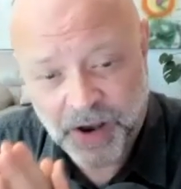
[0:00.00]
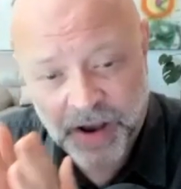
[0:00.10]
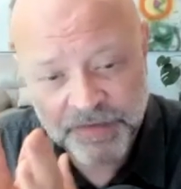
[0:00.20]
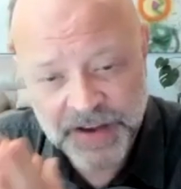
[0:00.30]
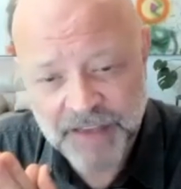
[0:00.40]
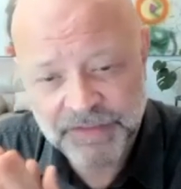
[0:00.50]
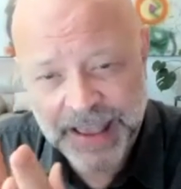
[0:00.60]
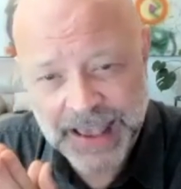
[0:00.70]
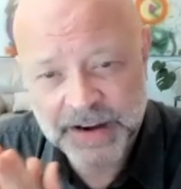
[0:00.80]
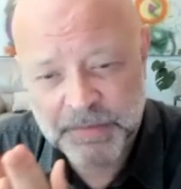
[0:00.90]
I've never
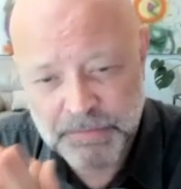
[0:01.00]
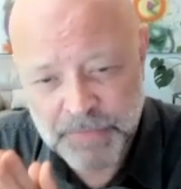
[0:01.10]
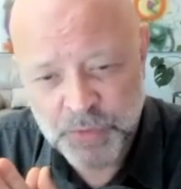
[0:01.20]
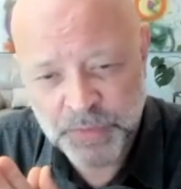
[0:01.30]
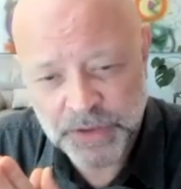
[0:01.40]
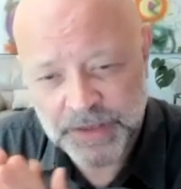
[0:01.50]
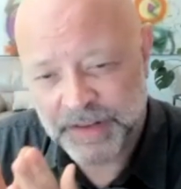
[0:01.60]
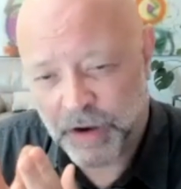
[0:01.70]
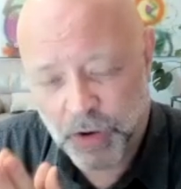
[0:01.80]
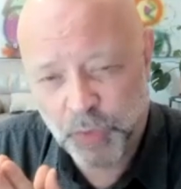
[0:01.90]
had a moment in
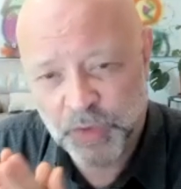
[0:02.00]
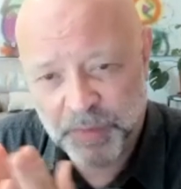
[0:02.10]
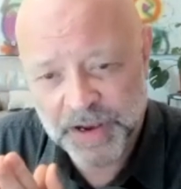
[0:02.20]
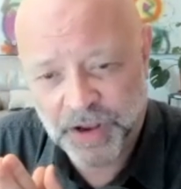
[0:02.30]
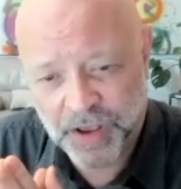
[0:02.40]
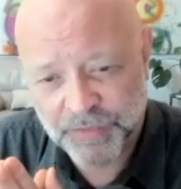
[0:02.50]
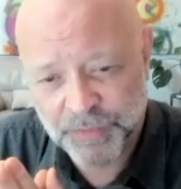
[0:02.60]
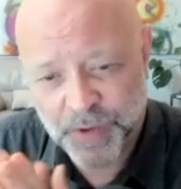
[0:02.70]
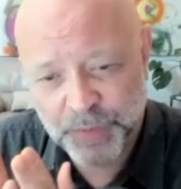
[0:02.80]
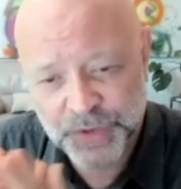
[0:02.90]
the whole of my life
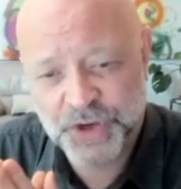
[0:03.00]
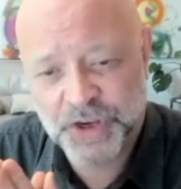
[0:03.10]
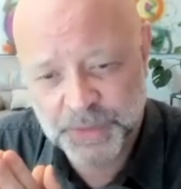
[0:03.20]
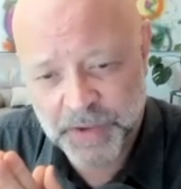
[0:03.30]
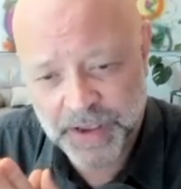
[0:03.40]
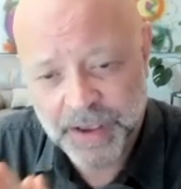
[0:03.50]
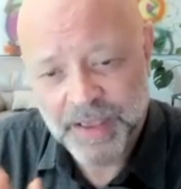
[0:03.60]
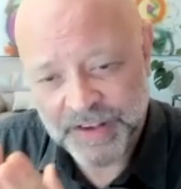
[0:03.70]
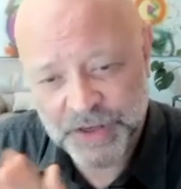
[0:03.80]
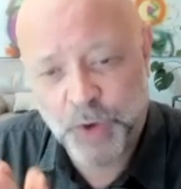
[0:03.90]
where it was just me.
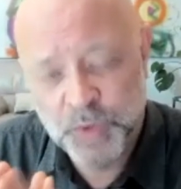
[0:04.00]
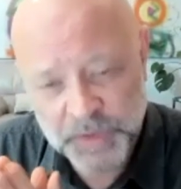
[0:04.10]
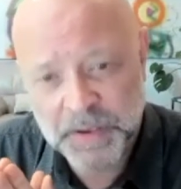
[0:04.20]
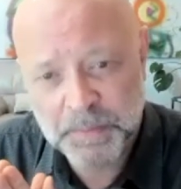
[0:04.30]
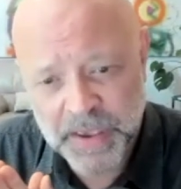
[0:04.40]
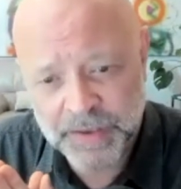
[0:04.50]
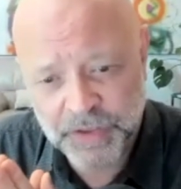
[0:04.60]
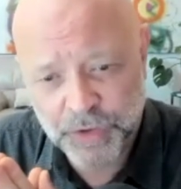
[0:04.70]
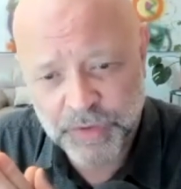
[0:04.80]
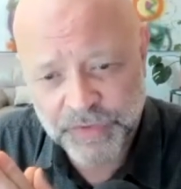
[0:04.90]
It's always been me and the
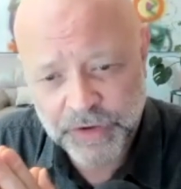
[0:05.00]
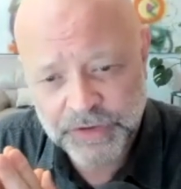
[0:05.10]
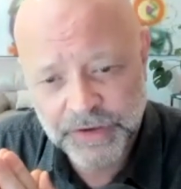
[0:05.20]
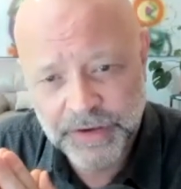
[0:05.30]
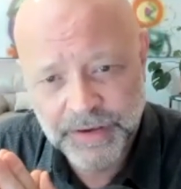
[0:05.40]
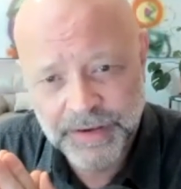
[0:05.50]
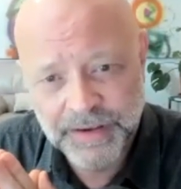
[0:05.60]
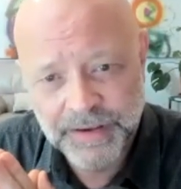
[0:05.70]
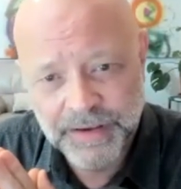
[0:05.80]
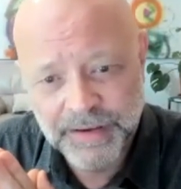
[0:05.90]
universe.
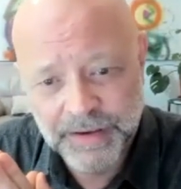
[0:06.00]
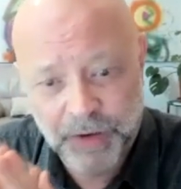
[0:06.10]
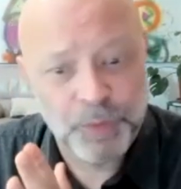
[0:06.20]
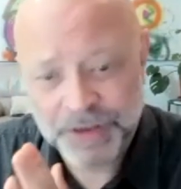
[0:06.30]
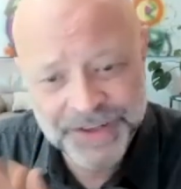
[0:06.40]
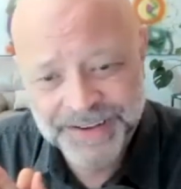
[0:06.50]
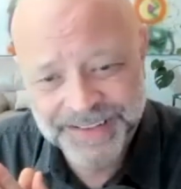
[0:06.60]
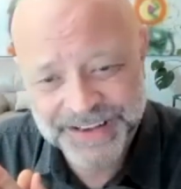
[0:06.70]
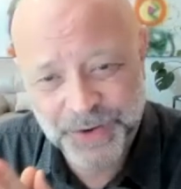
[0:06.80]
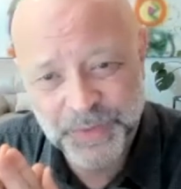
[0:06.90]
Always.
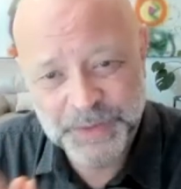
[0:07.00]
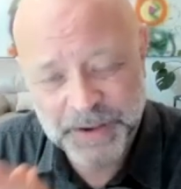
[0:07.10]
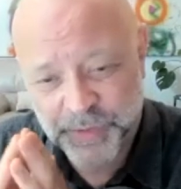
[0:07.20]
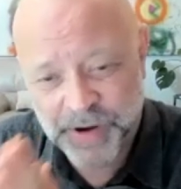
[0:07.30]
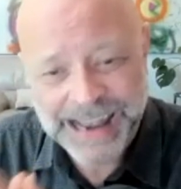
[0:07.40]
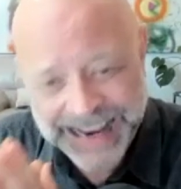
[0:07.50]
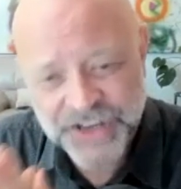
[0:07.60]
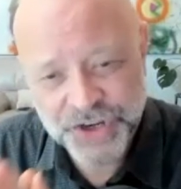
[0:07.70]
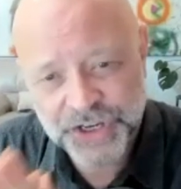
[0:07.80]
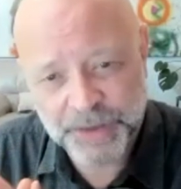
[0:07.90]
There's always been a
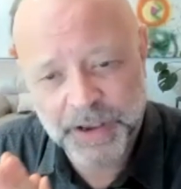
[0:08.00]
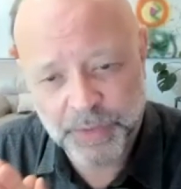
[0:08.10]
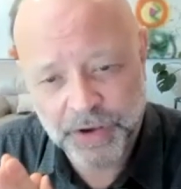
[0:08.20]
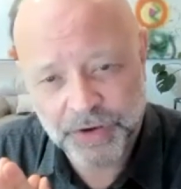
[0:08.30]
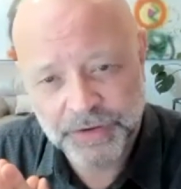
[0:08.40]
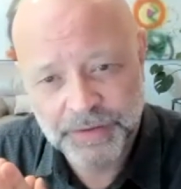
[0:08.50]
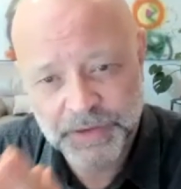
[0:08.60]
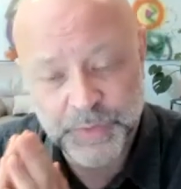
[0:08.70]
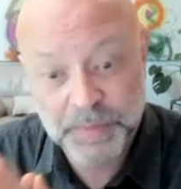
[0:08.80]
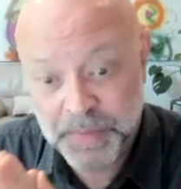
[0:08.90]
relationship going on
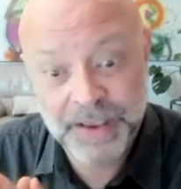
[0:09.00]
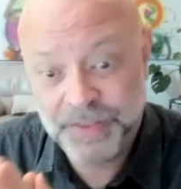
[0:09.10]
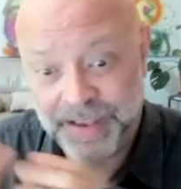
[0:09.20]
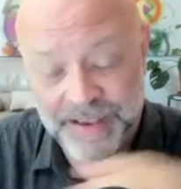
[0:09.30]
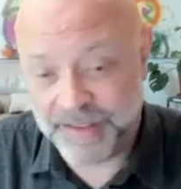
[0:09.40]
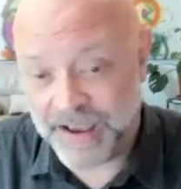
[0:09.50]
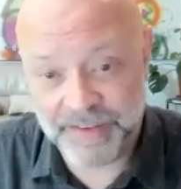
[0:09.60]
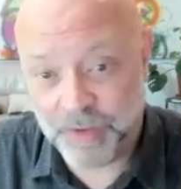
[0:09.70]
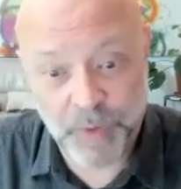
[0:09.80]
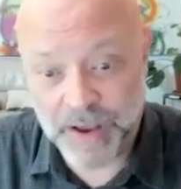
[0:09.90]
between me and and
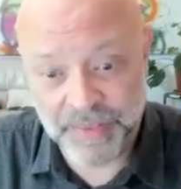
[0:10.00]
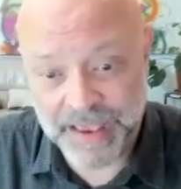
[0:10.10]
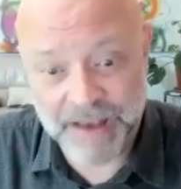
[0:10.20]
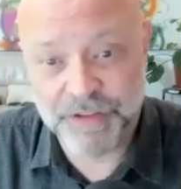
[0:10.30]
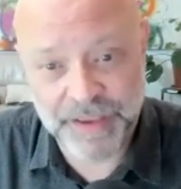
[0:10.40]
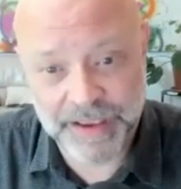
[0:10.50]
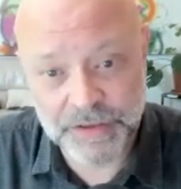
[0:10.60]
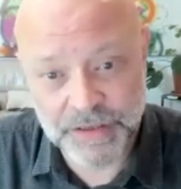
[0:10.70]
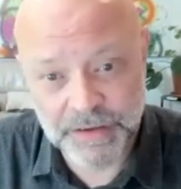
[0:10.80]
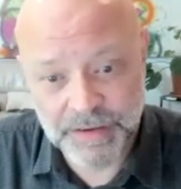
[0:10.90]
and, and everything
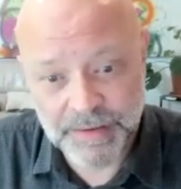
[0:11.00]
else.